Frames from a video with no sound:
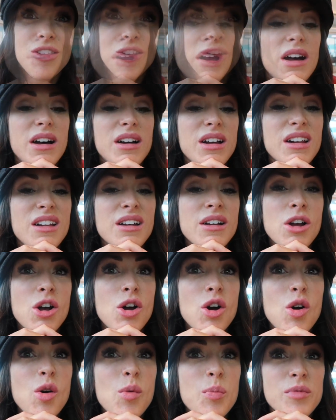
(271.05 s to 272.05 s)
So I'll
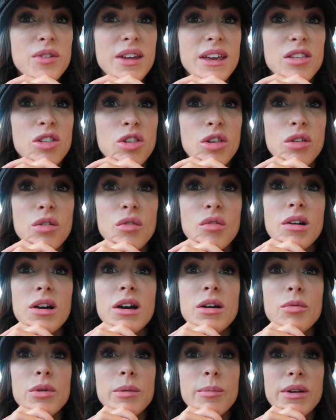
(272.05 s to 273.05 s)
update you
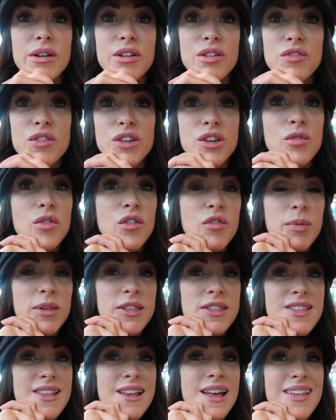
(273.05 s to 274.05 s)
with my review of
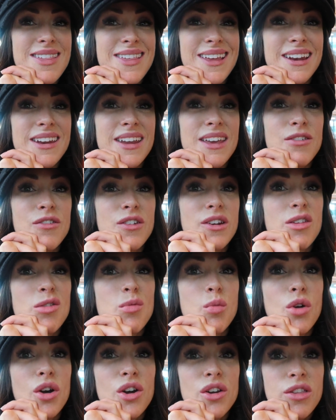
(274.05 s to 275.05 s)
business class and if it
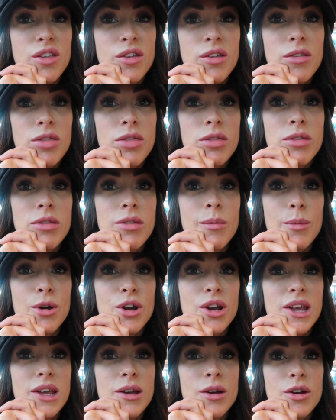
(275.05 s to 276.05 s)
is worth the
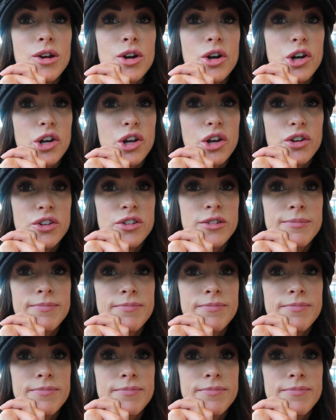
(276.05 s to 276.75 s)
money or not.